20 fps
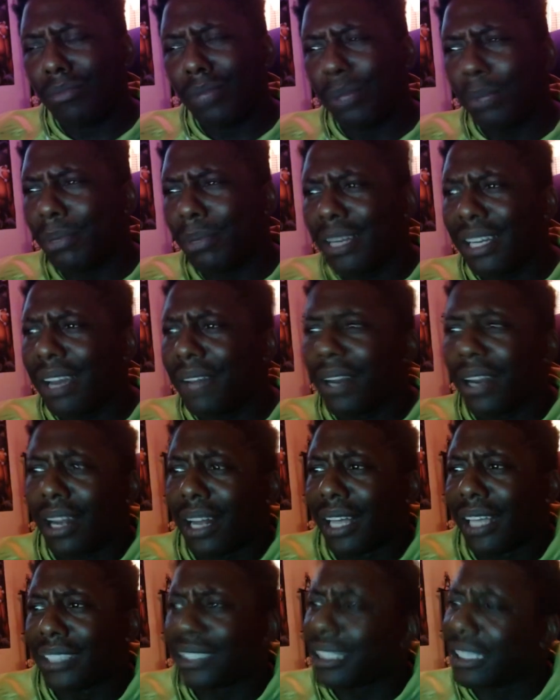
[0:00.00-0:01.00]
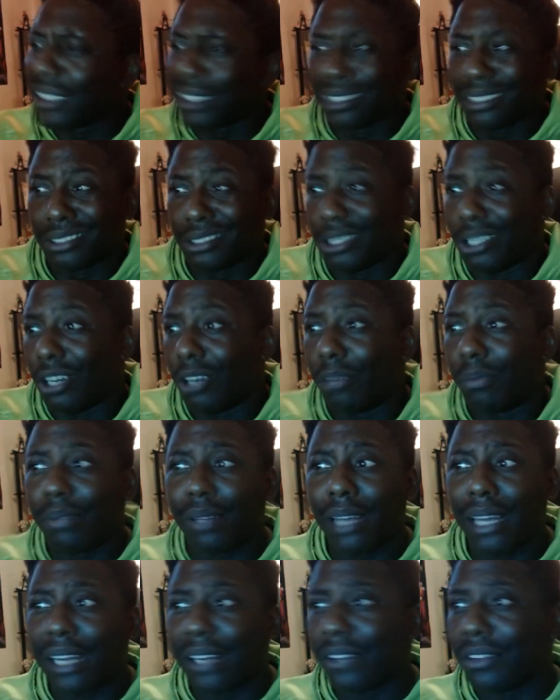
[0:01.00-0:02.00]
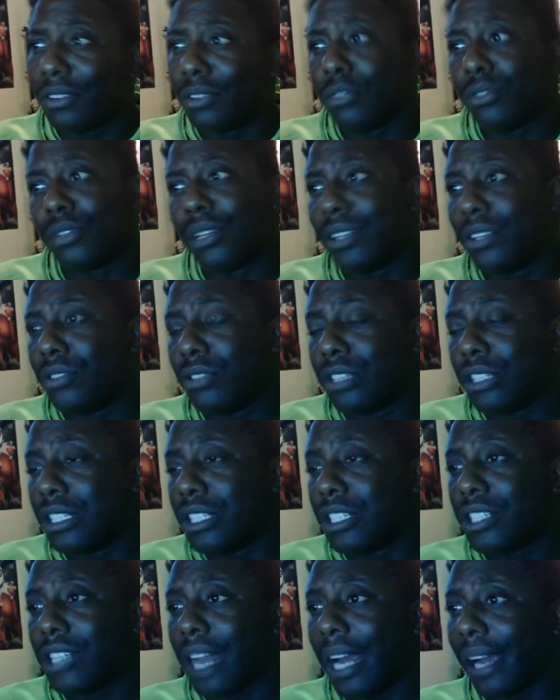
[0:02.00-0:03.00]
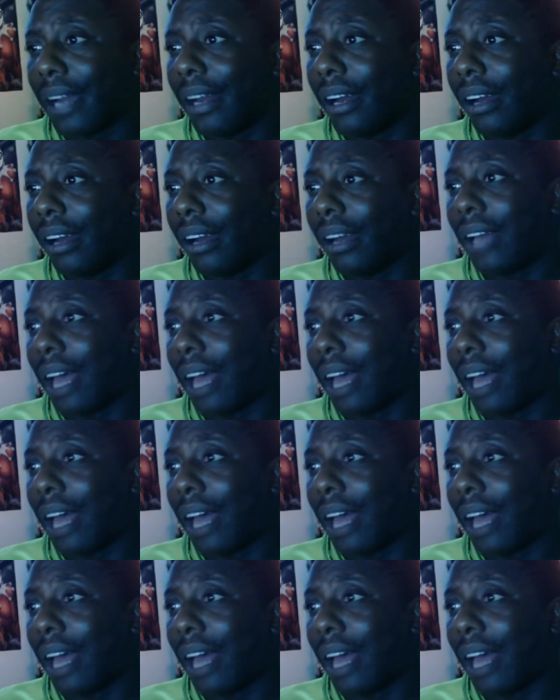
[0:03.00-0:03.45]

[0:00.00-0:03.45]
But nevertheless, it's dope, and you should just check it out.